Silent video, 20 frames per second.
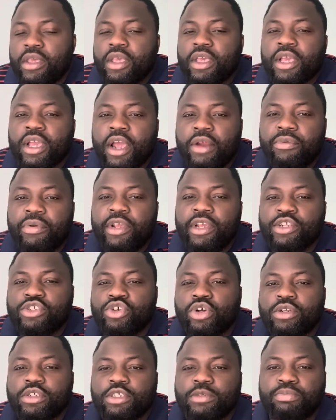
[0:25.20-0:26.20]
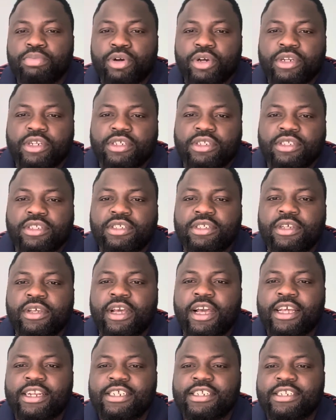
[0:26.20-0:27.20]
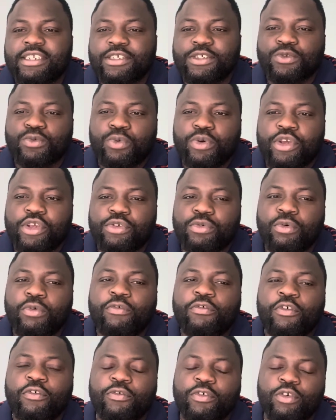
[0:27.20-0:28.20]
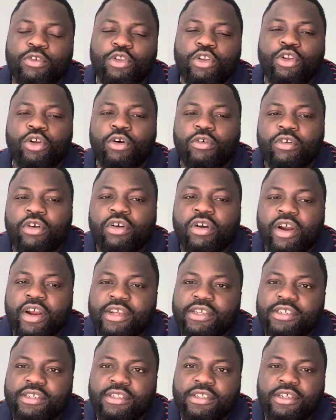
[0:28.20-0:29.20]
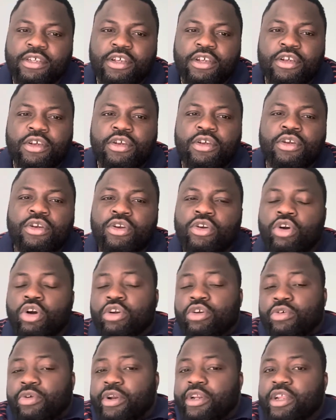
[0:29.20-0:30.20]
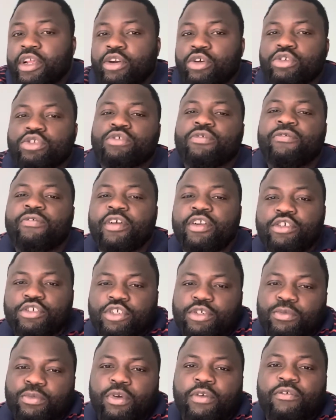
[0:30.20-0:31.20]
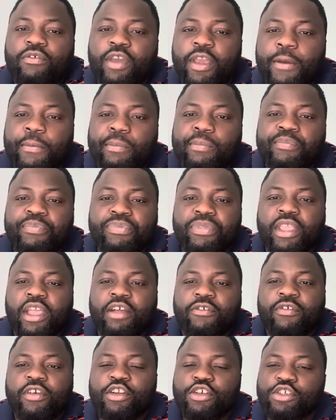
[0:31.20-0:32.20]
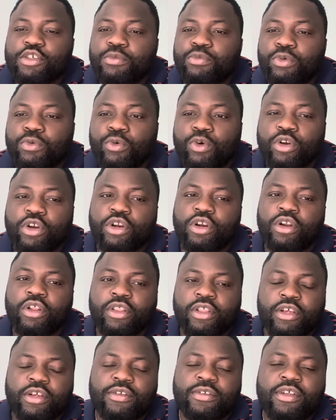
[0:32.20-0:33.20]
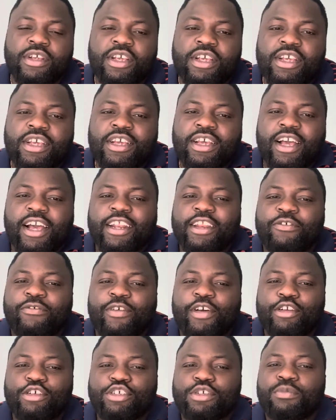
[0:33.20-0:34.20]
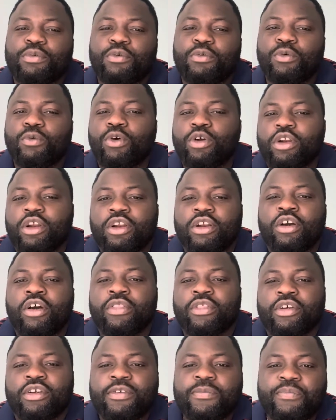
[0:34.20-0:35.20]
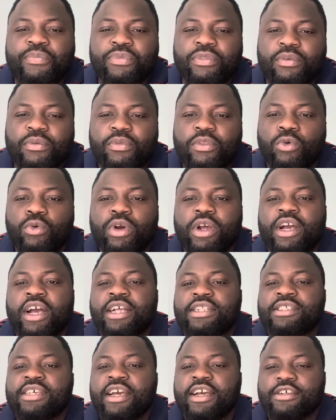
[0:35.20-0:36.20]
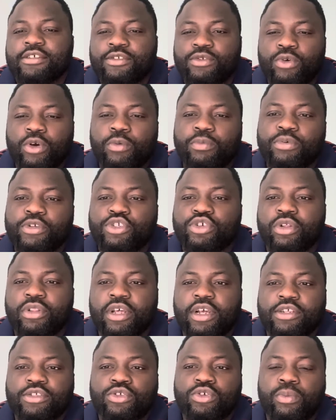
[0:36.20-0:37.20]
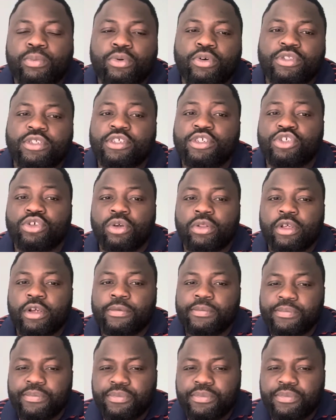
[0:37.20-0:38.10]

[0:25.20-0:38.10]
"Carry each other's burdens, and in this way you will fulfill the law of Christ." God created us to fellowship with Him and fellowship with one another. And in fellowshiping with one another, we're tasked to help each other and support each other.